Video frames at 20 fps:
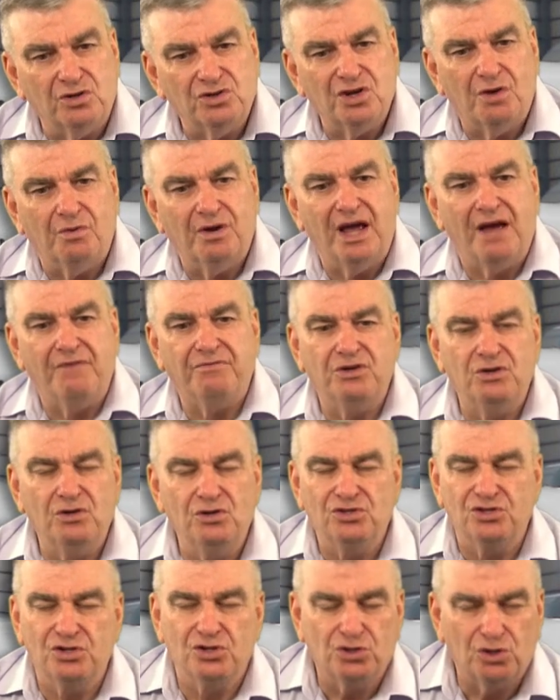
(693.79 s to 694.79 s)
So we have to
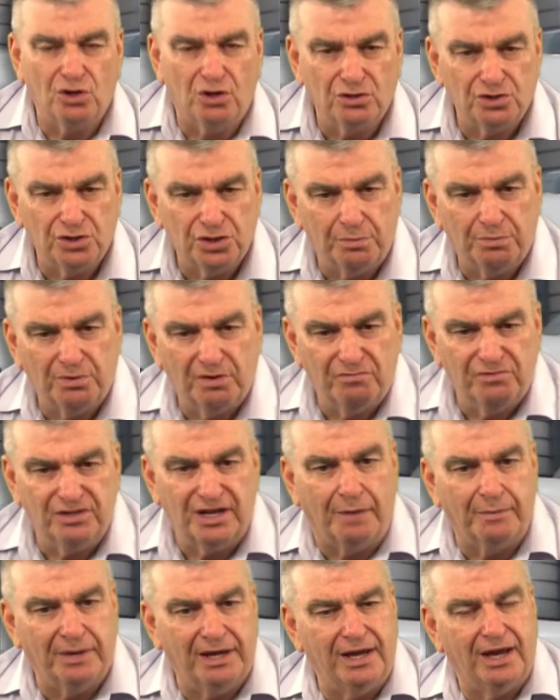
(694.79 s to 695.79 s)
use this concept of
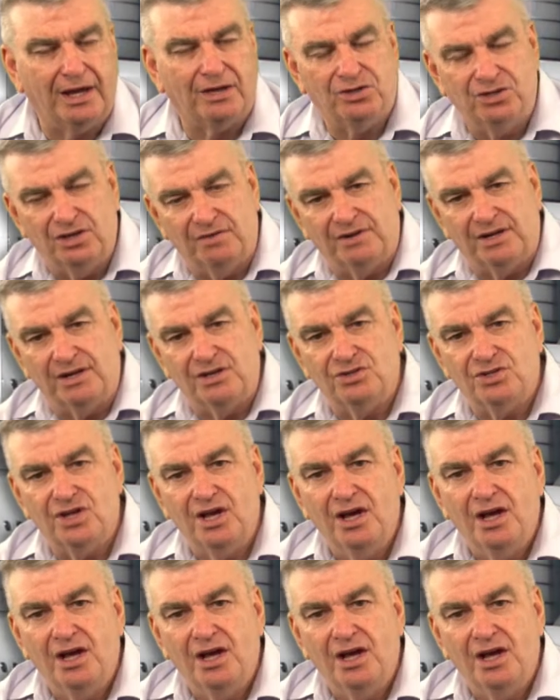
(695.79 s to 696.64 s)
dummy activities.